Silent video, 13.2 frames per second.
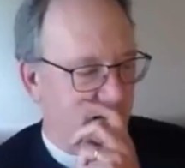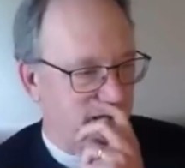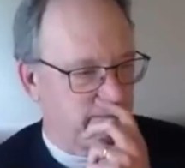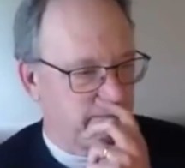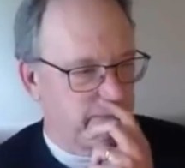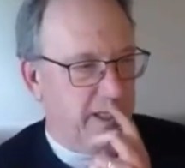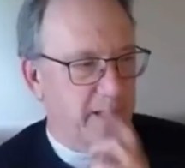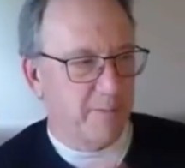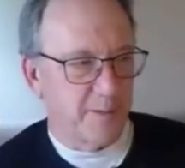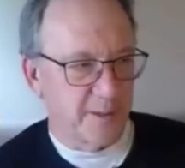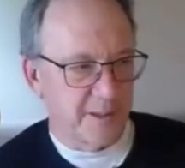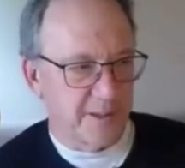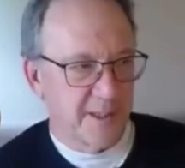
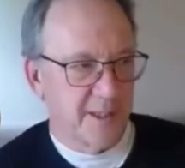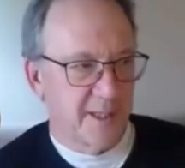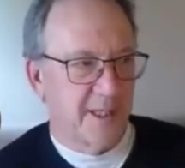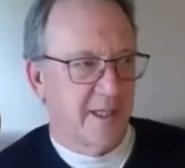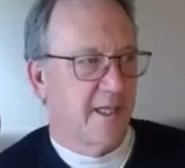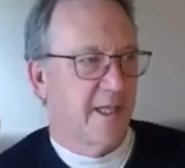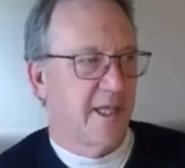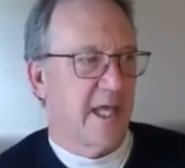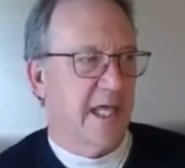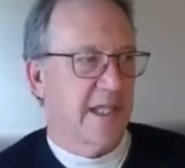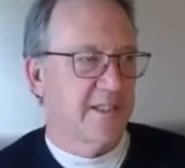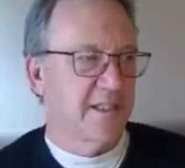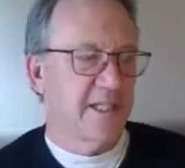people
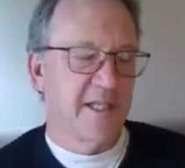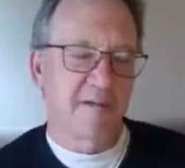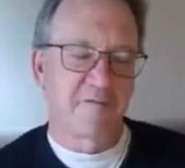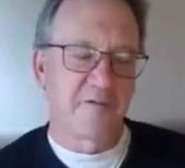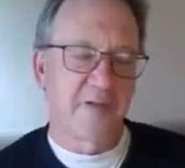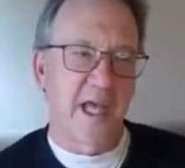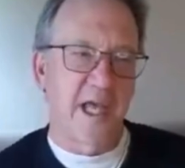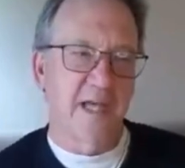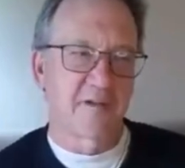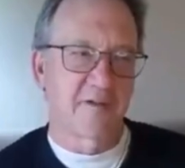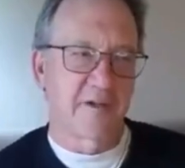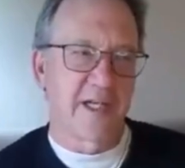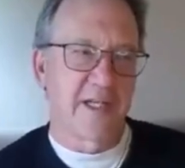and see if they
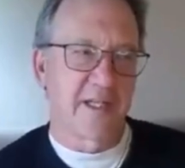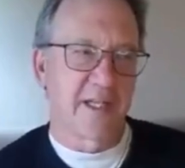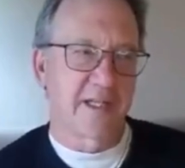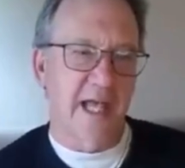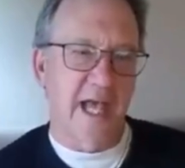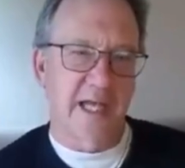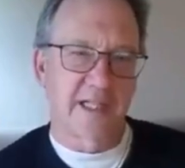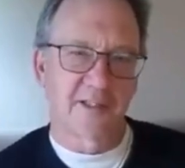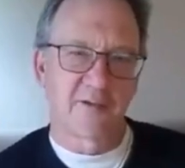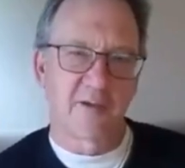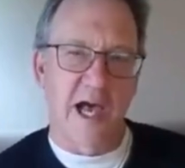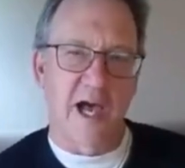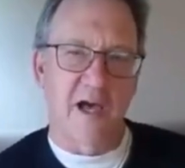agree that that is
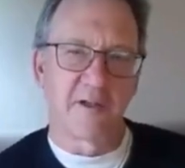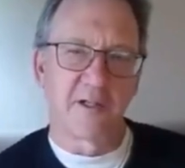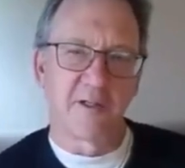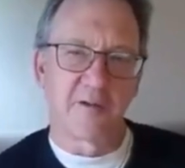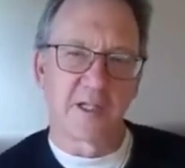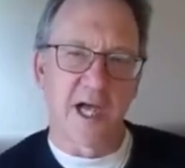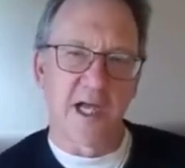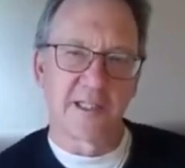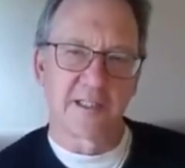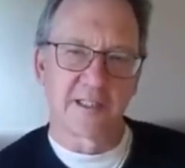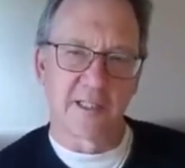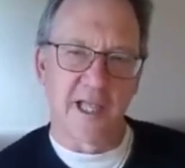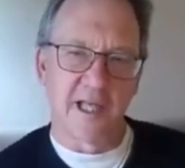how you would
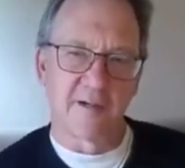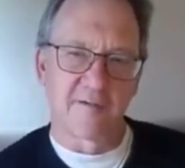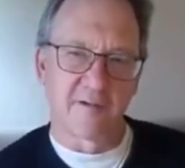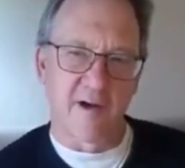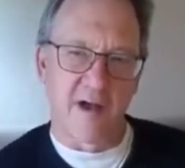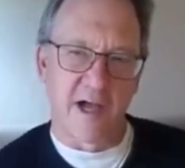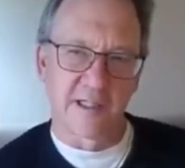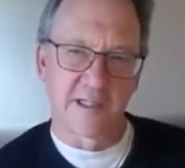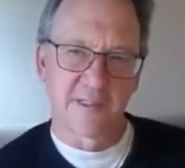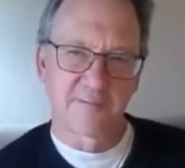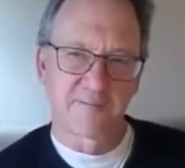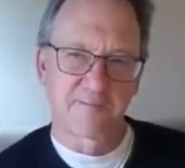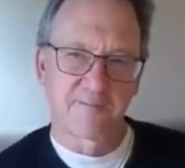isolate a frog.
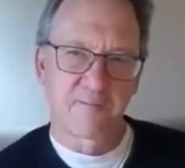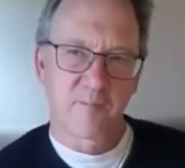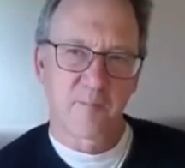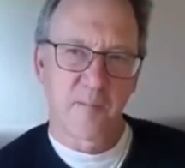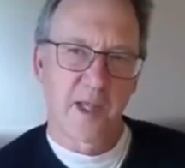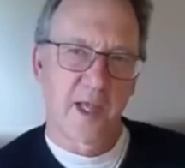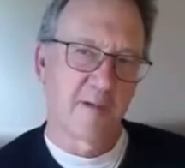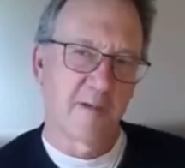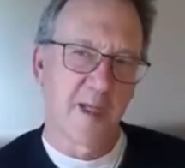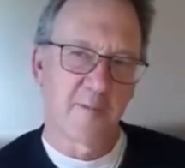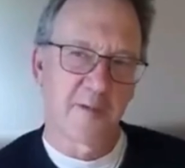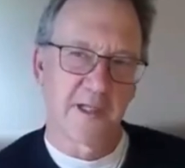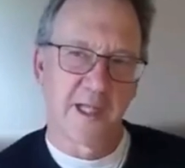And
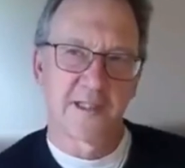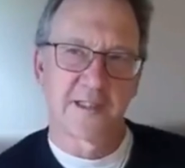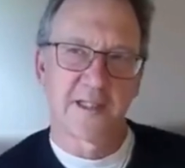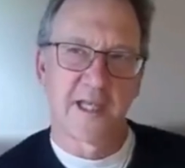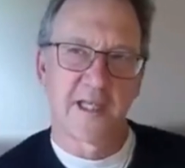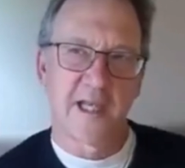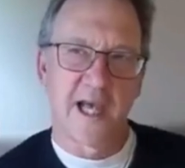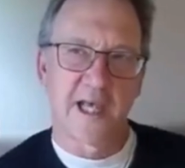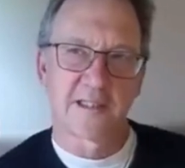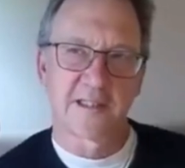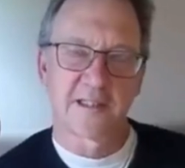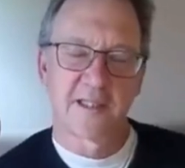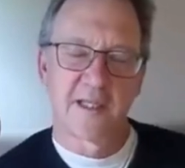maybe they'd say
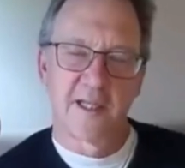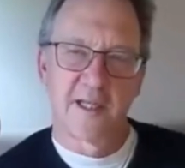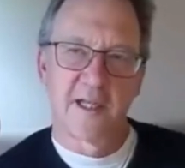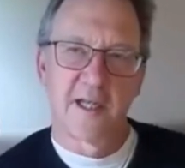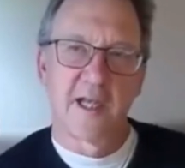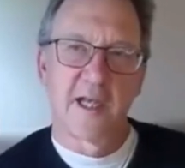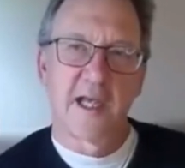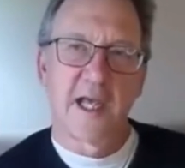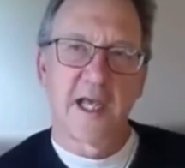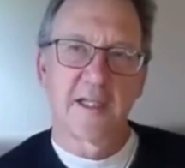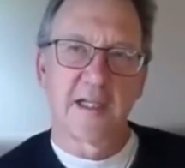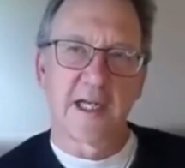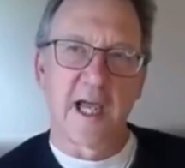yes.
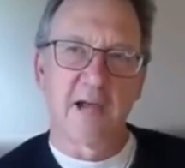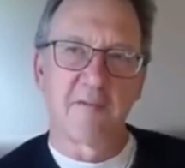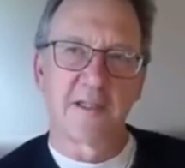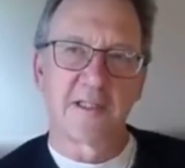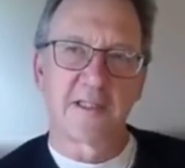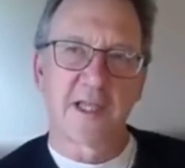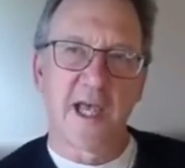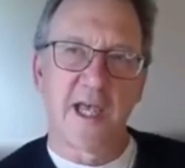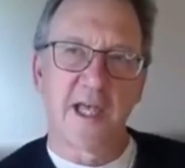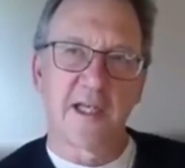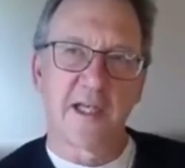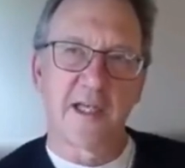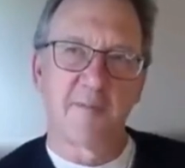And then I would
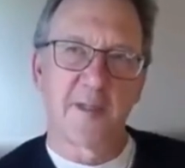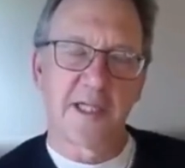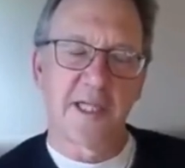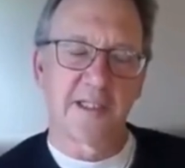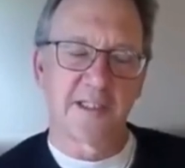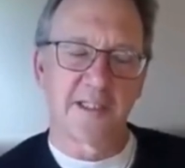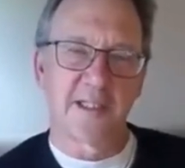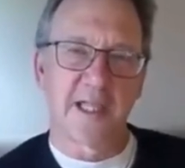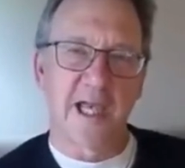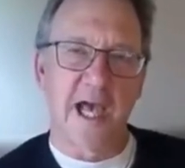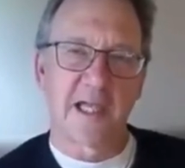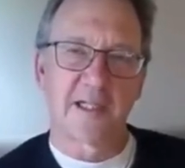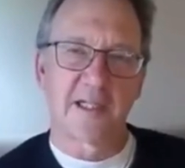say, but isn't
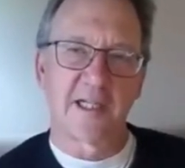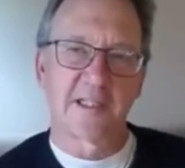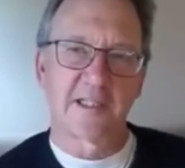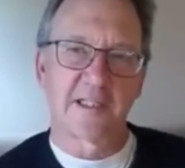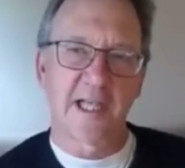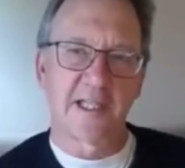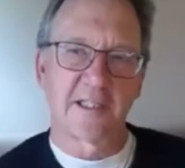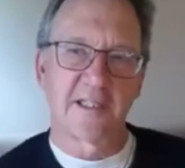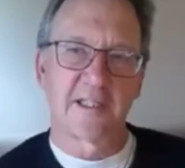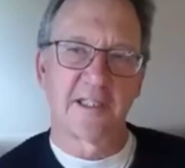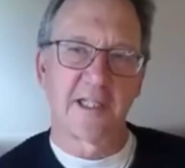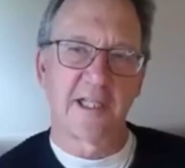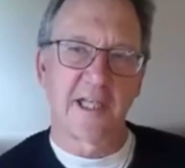that
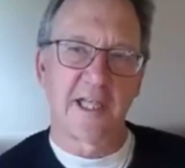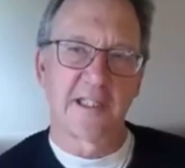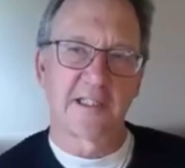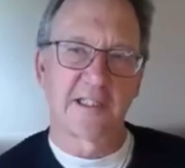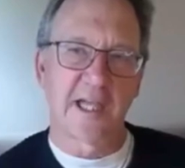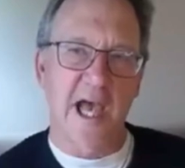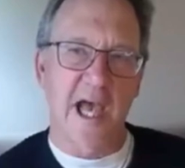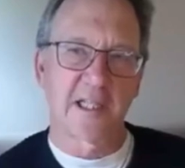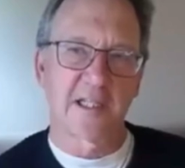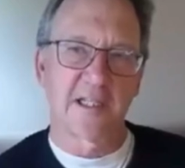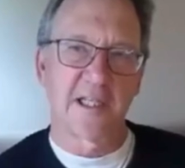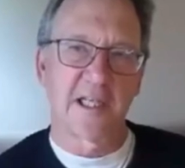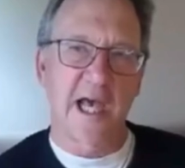essentially
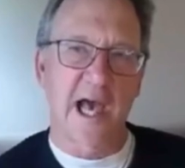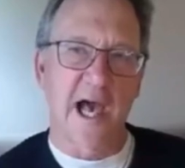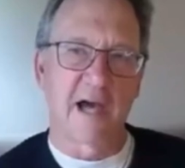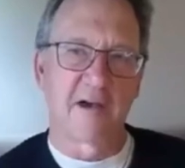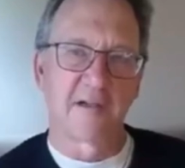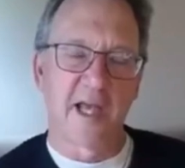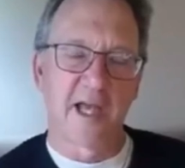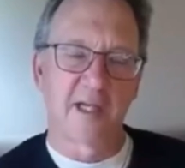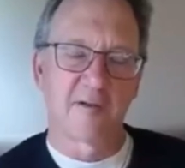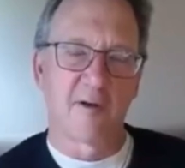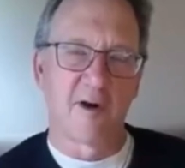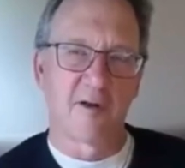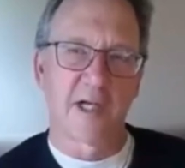exactly how they,
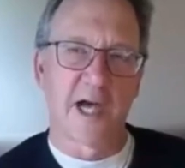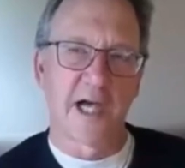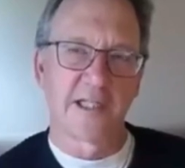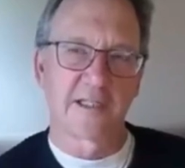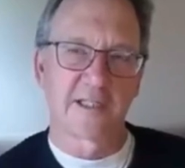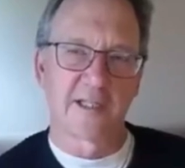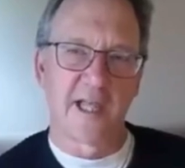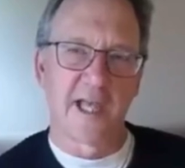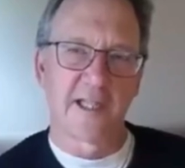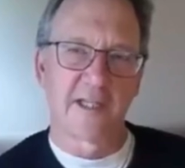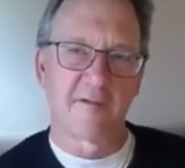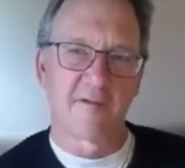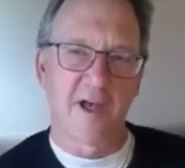quote,
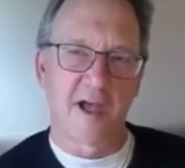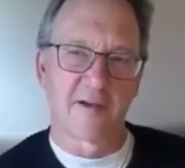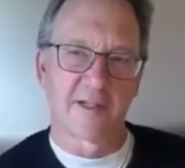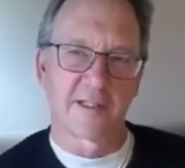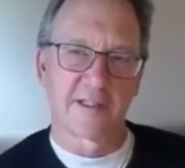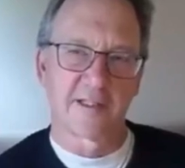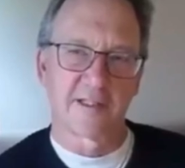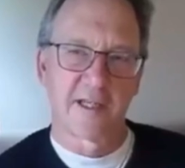isolate the virus?